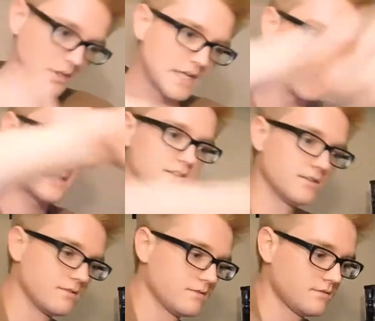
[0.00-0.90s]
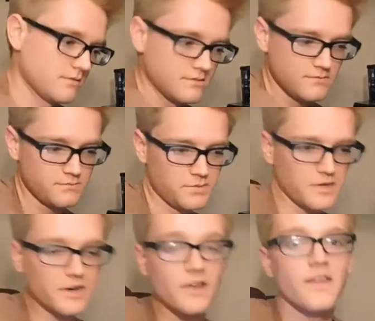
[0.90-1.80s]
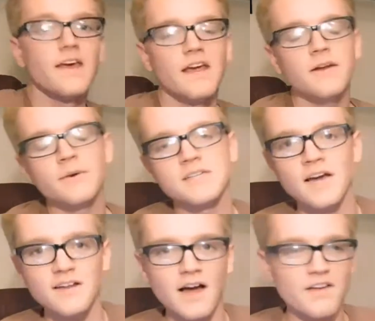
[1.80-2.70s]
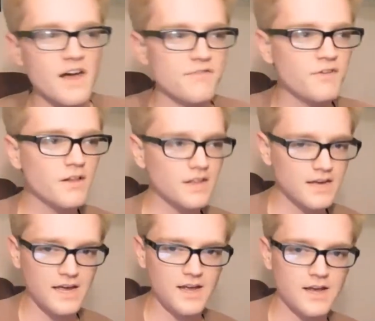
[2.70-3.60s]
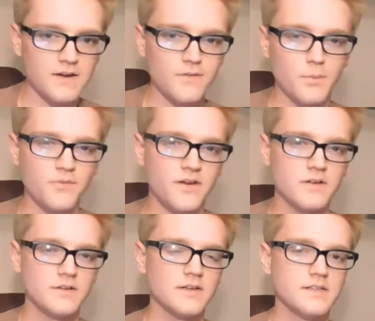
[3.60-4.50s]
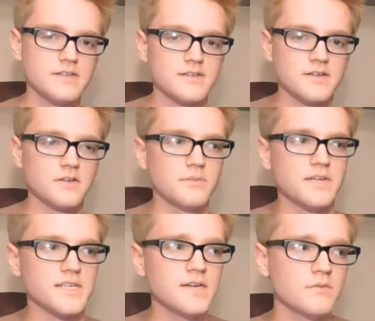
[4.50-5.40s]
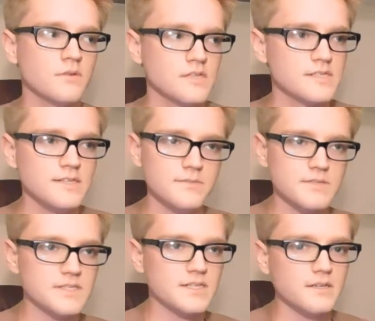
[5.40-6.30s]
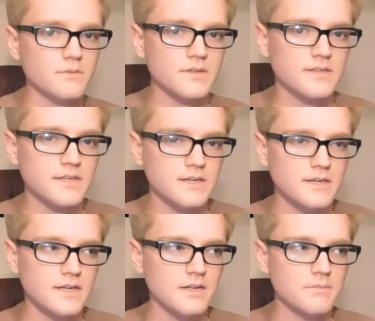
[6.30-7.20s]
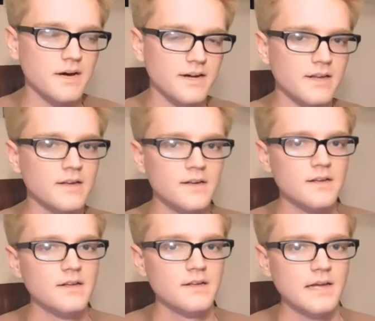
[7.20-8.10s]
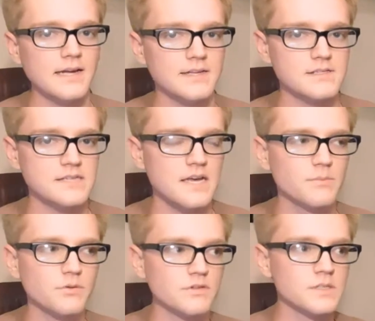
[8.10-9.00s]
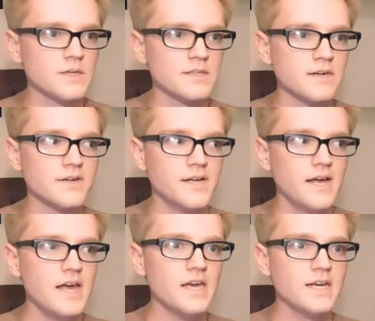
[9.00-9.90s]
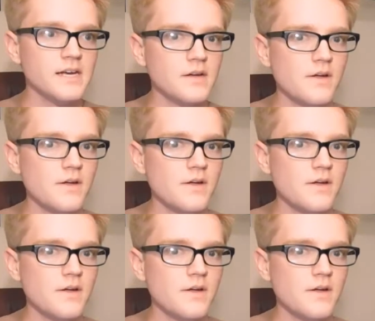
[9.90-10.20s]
plate to put it on. Anyways, I felt like I had kind of a profound instance on him because I didn't really see him sitting with anybody at his table. And so I thought, hey,